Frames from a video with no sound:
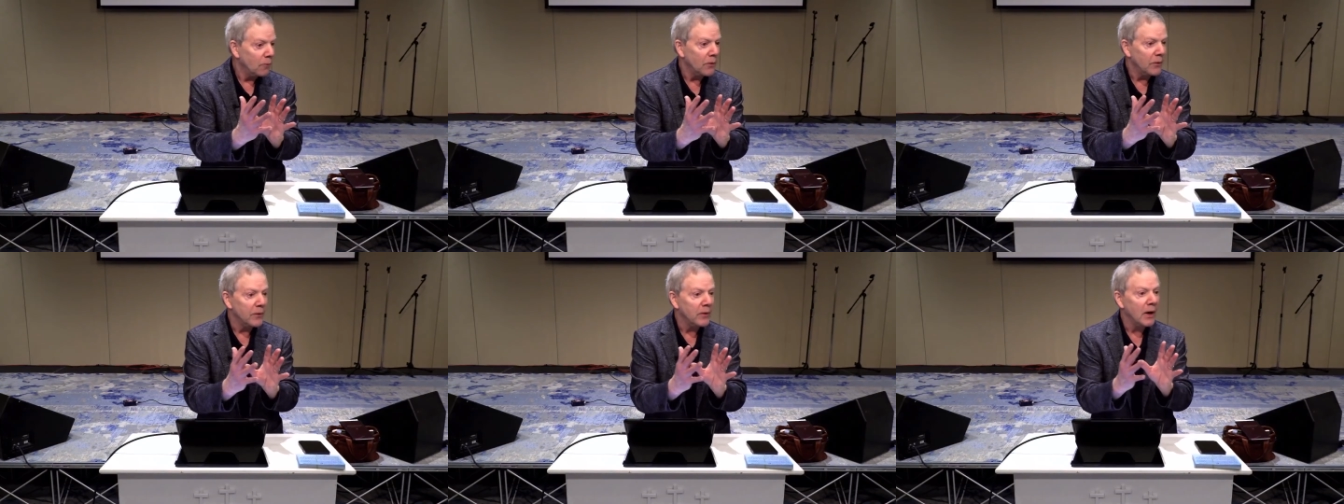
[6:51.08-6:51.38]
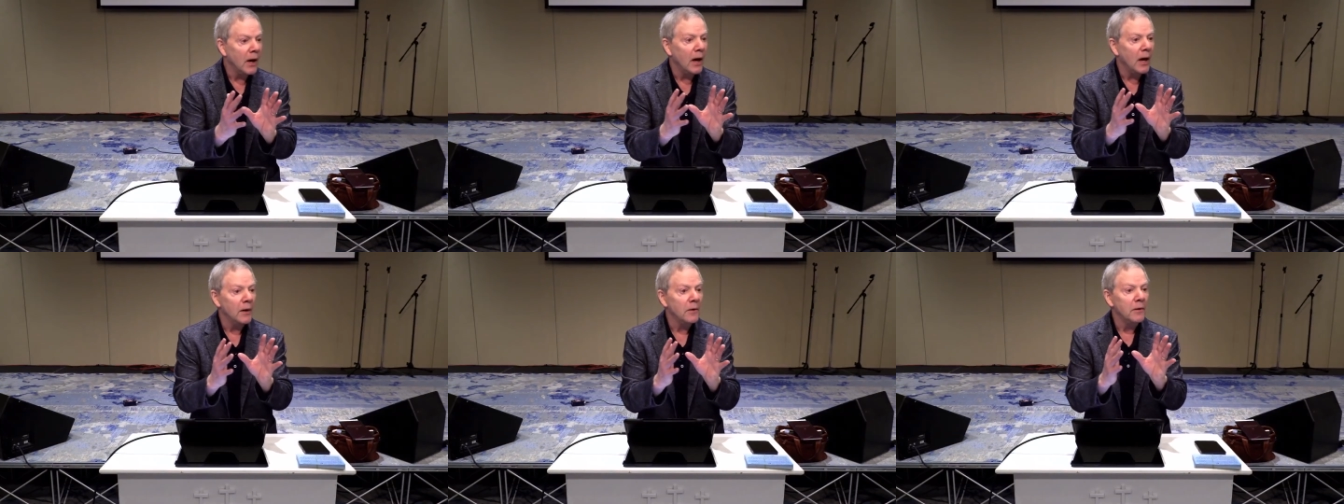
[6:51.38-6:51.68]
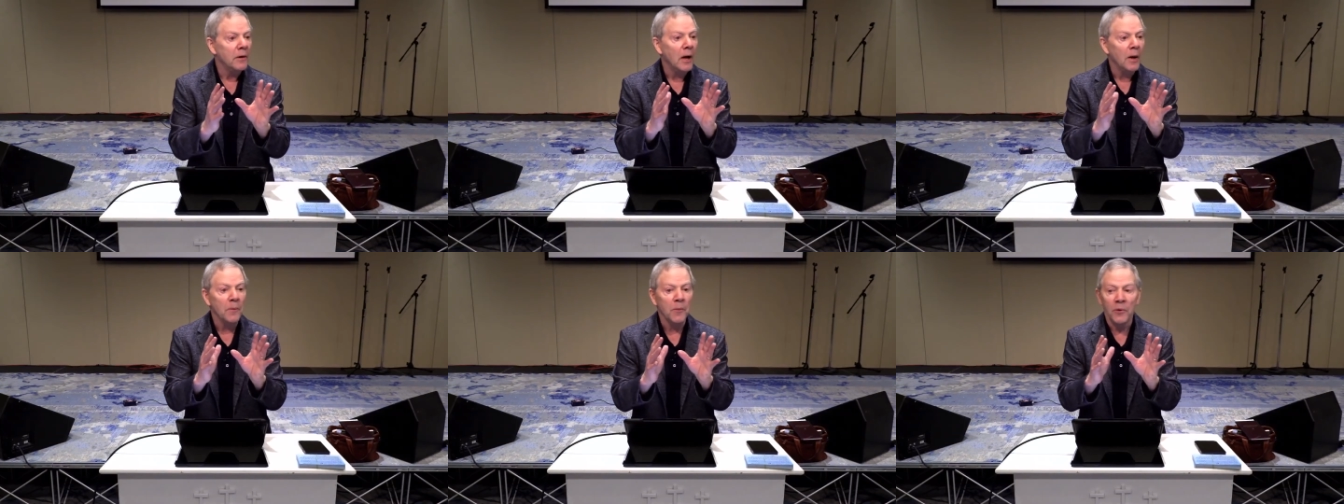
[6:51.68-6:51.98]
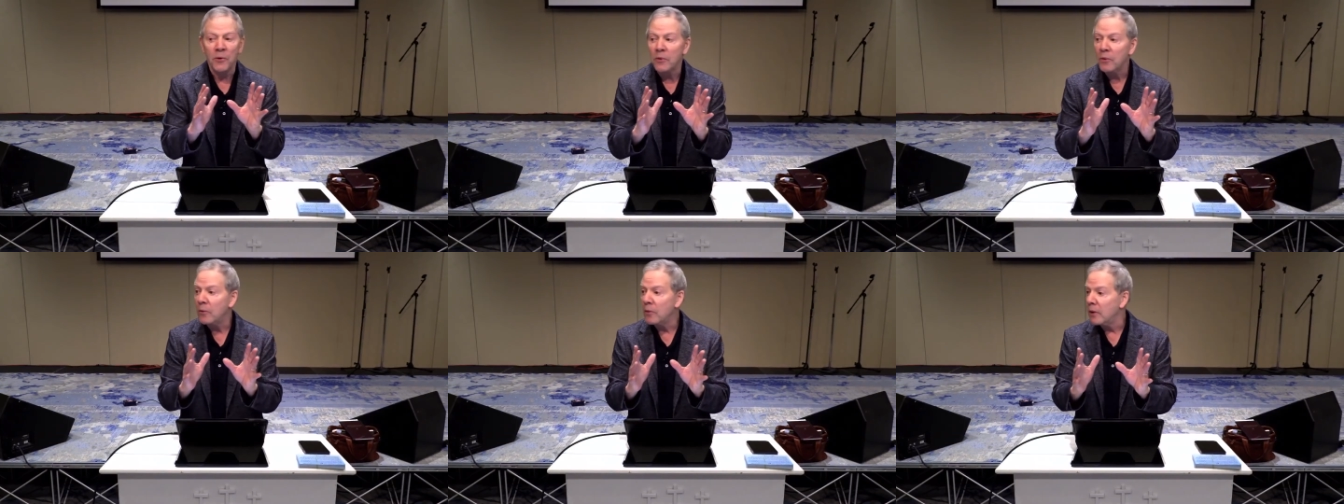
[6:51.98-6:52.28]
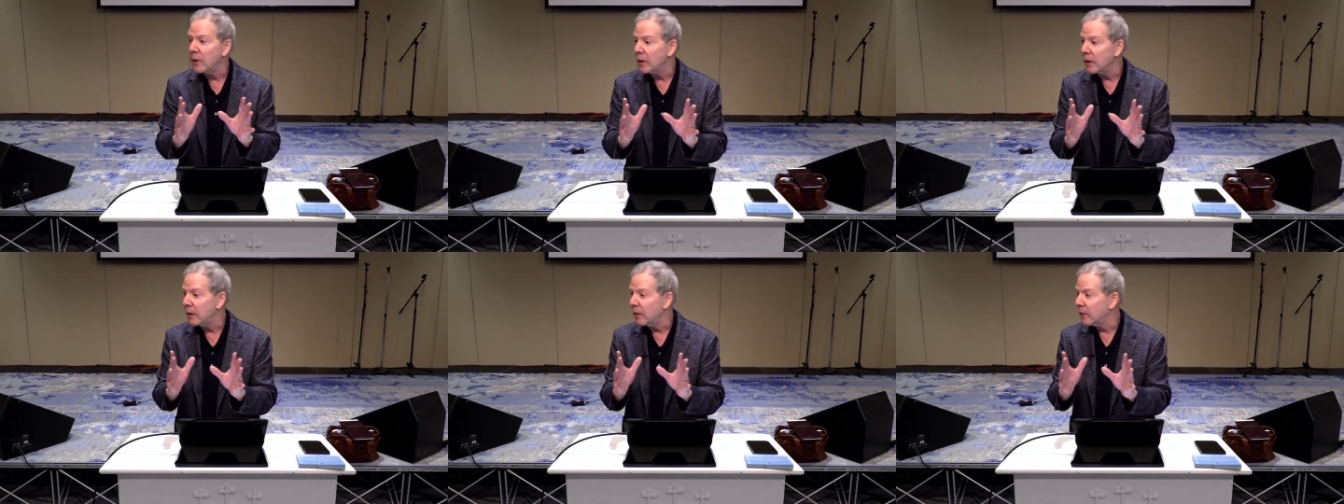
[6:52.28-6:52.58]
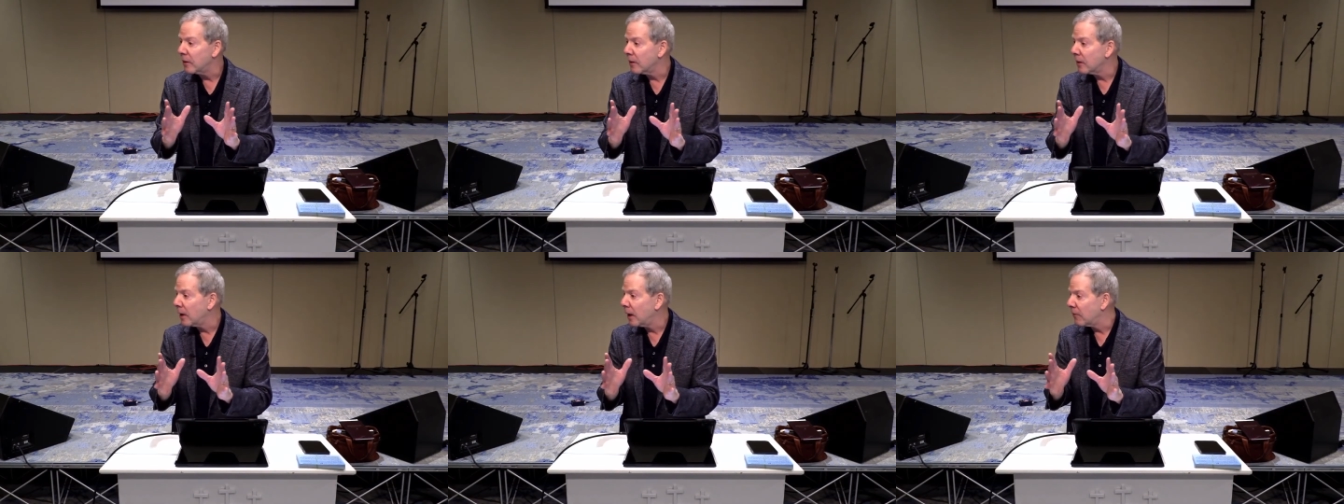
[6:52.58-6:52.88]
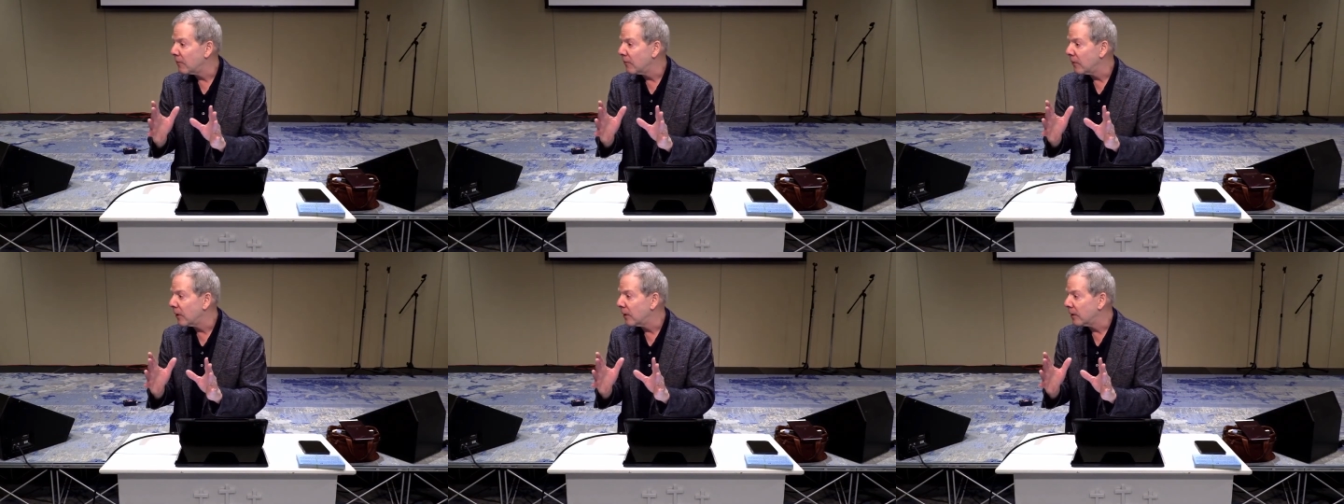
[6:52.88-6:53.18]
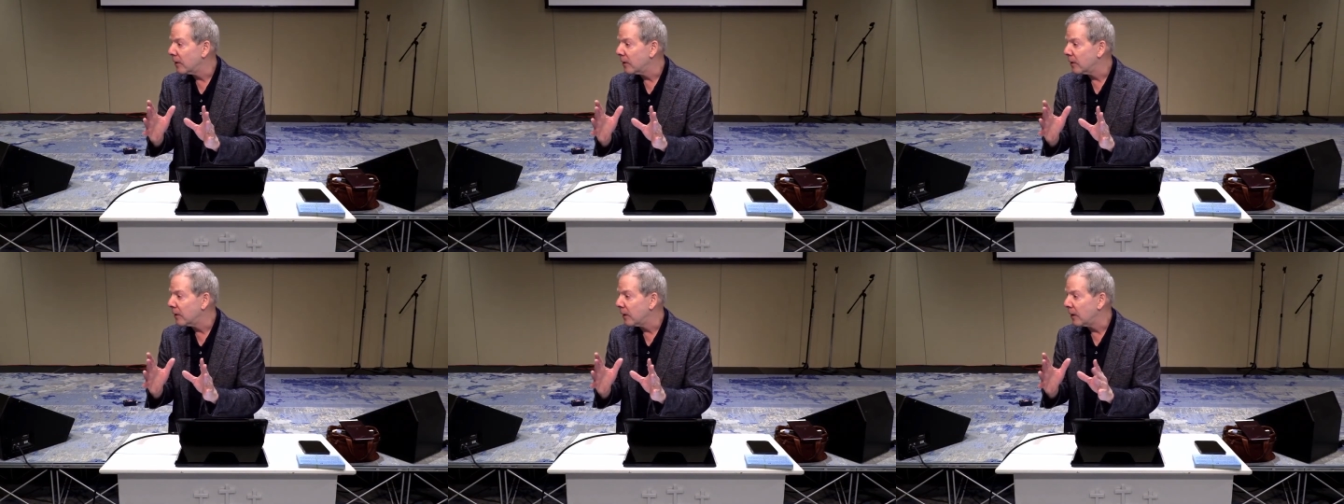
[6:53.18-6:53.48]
with God's opportunities, kairos.